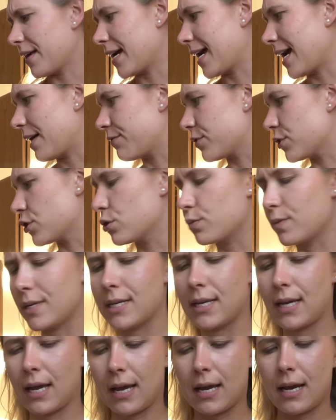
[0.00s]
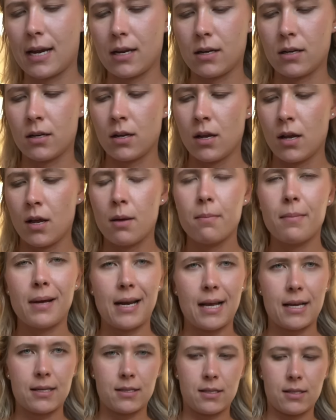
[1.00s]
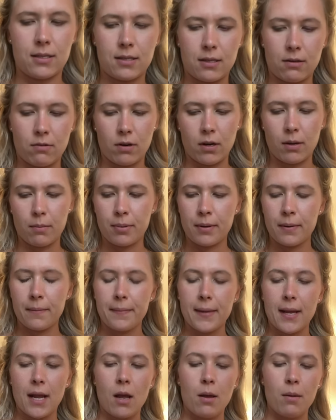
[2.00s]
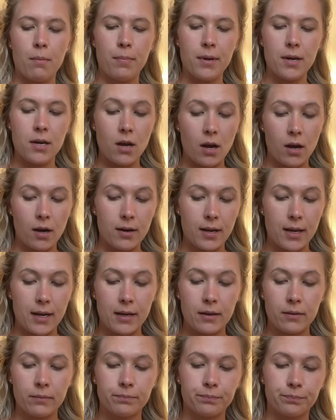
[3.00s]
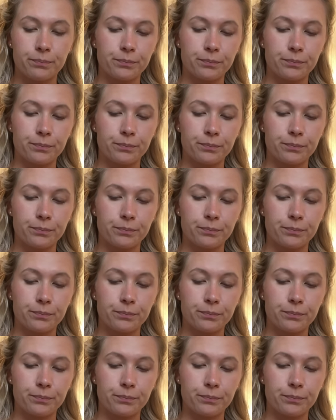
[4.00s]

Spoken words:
I have the sweet cane molasses syrup, banana.